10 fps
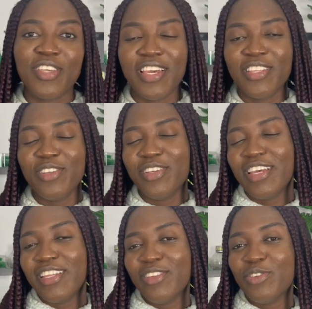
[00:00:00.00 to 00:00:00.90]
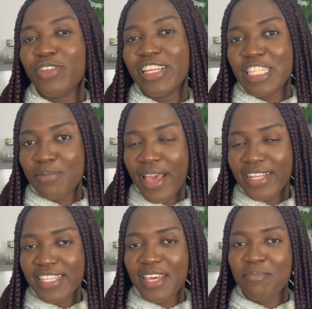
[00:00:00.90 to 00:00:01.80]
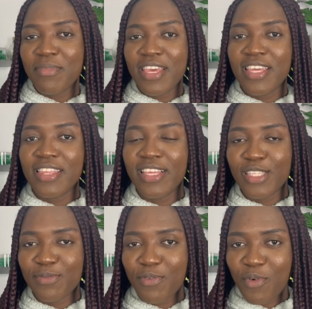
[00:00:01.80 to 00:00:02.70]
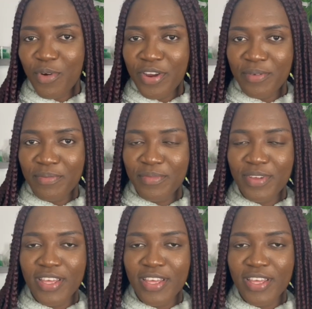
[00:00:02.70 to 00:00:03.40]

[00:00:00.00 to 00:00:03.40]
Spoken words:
you should expect can be in this form,